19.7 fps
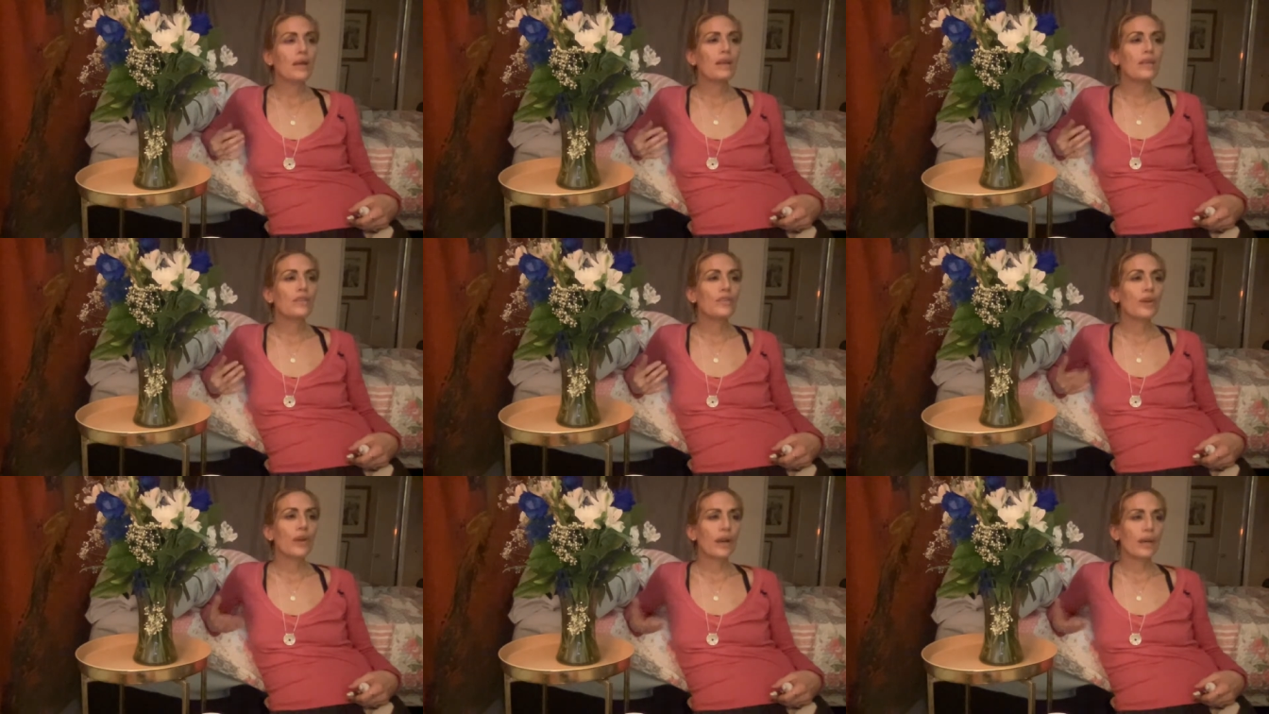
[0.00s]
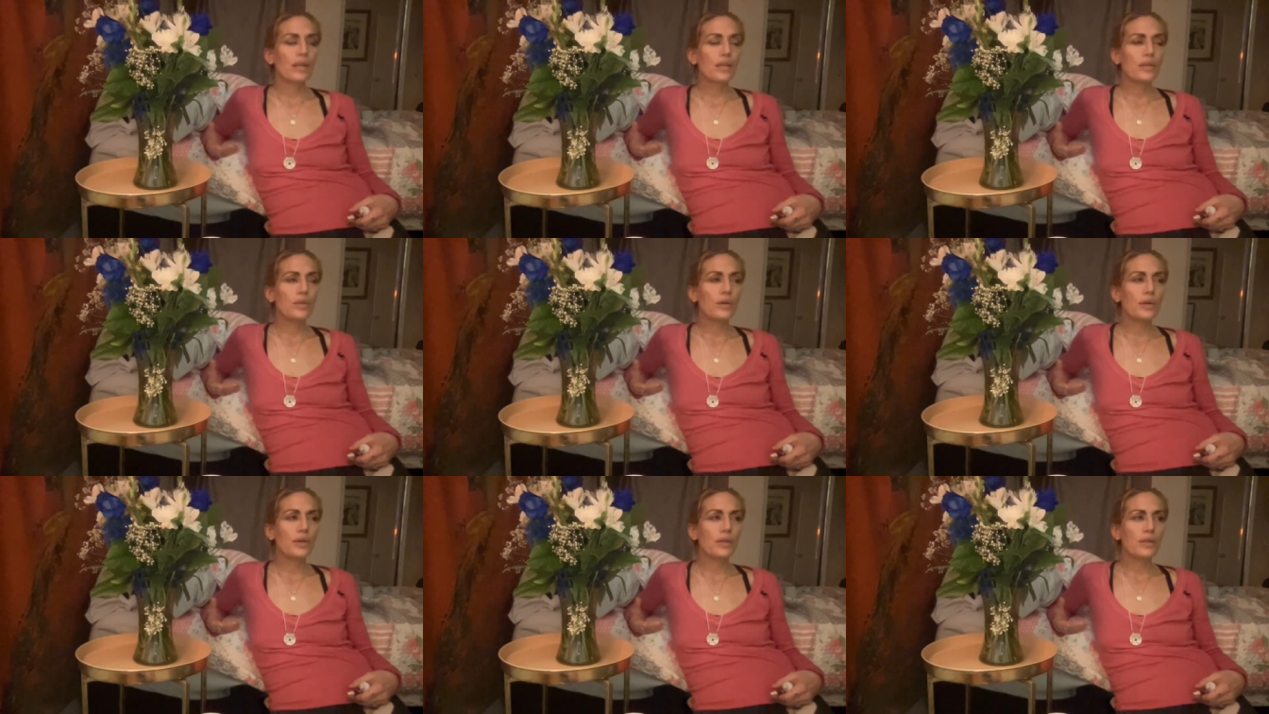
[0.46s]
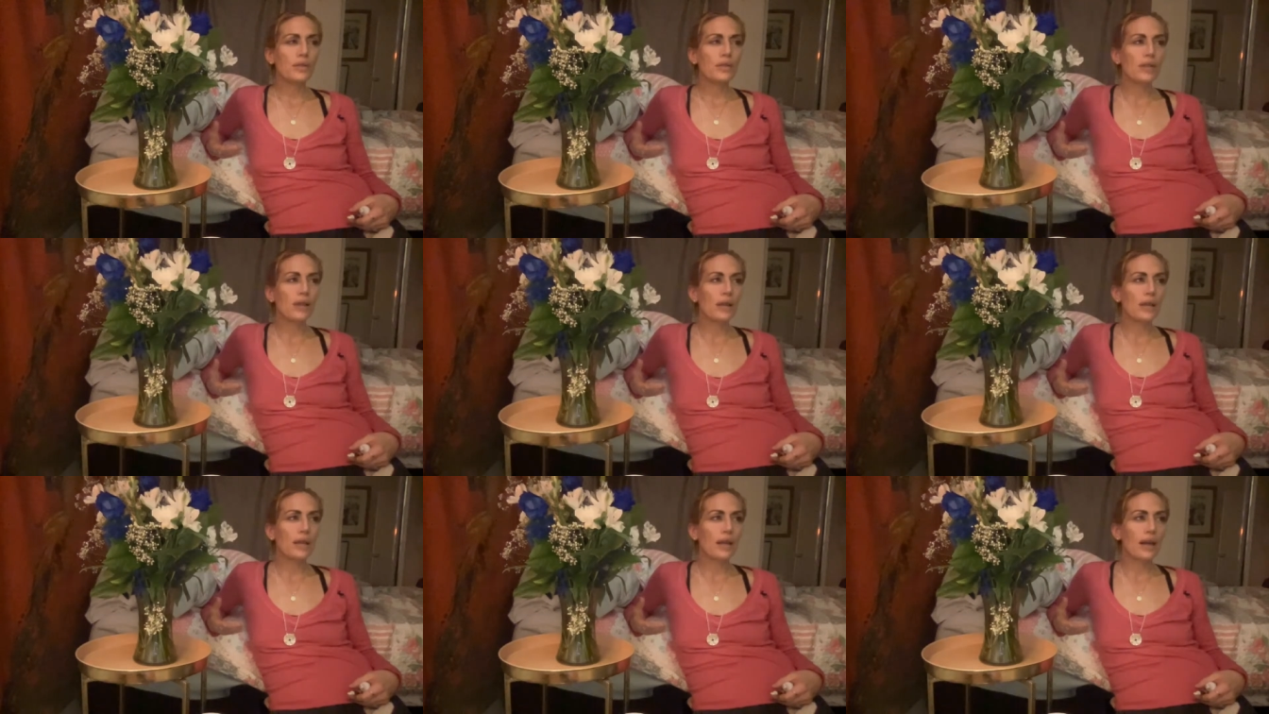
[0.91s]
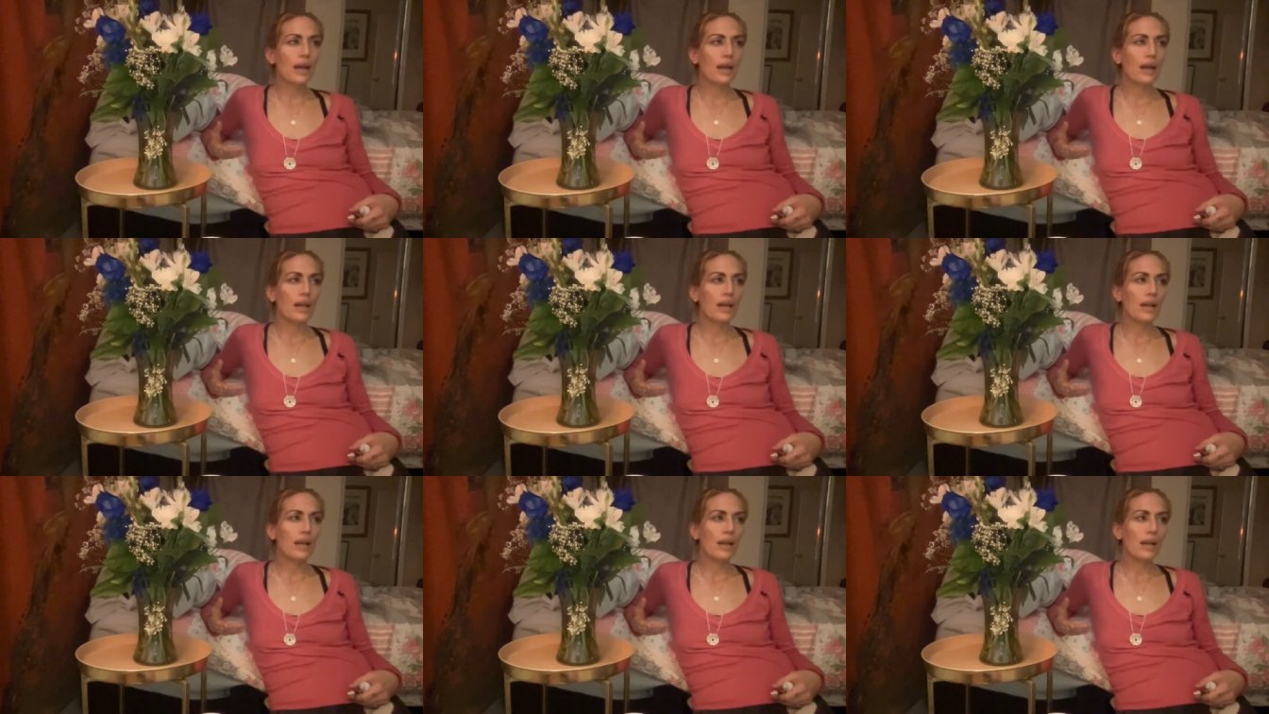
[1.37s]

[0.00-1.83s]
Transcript: So I guess I wanted to say that